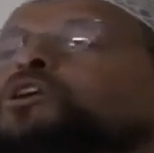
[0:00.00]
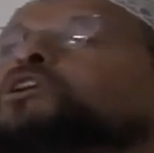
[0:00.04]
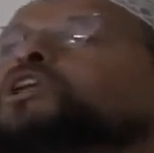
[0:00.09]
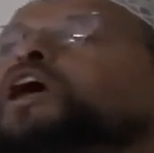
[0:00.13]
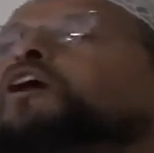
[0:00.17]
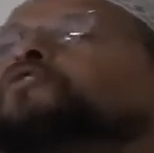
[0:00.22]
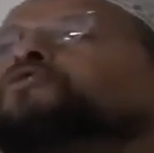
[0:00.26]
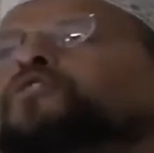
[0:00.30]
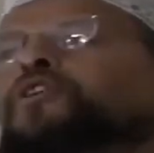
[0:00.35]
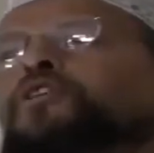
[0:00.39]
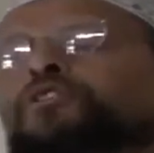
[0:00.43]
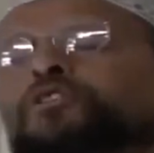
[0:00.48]
in
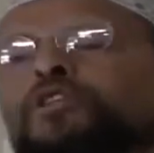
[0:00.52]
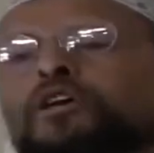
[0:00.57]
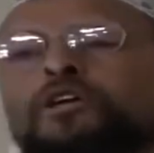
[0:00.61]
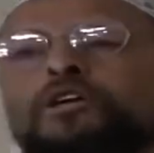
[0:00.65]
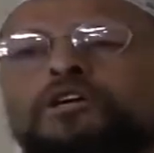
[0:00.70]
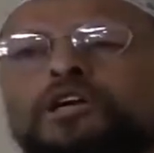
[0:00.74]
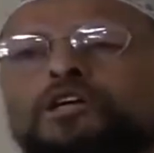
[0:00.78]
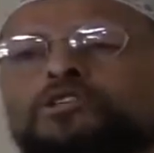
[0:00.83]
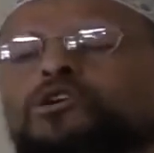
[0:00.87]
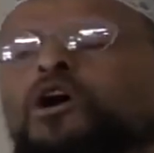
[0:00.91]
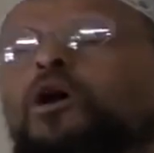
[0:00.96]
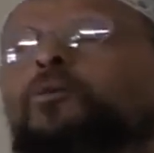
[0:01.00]

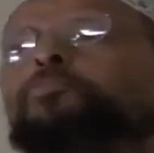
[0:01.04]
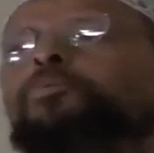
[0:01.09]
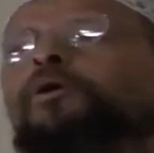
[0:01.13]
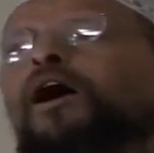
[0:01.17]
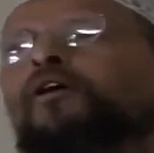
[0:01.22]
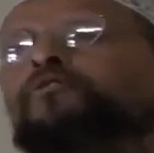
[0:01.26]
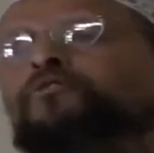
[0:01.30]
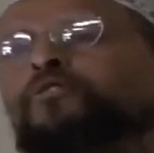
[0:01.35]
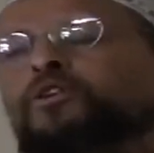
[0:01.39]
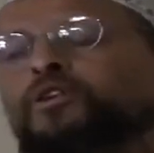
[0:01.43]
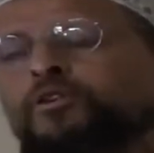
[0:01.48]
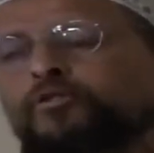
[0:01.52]
everything, as our
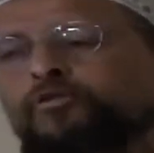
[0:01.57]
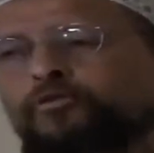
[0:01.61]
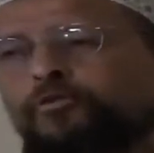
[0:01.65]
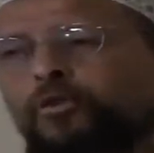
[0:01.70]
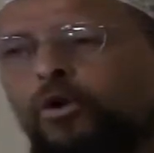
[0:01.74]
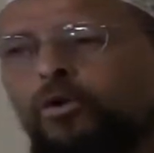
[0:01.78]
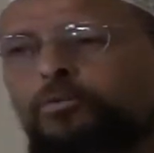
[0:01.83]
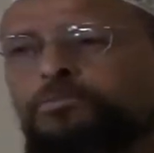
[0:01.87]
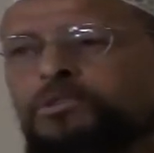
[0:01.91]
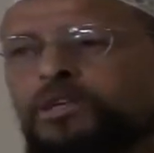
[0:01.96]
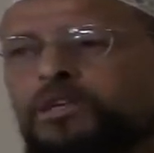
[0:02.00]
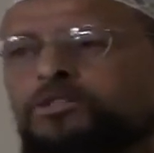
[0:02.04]
Prophet
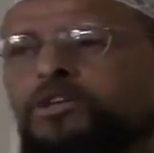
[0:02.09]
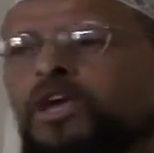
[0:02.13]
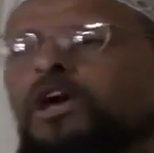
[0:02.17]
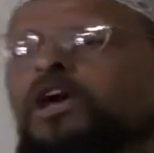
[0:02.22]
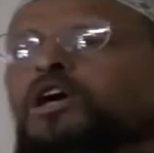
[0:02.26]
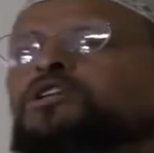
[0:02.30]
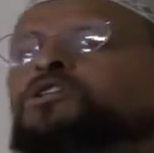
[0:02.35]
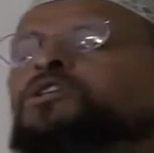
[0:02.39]
informs us,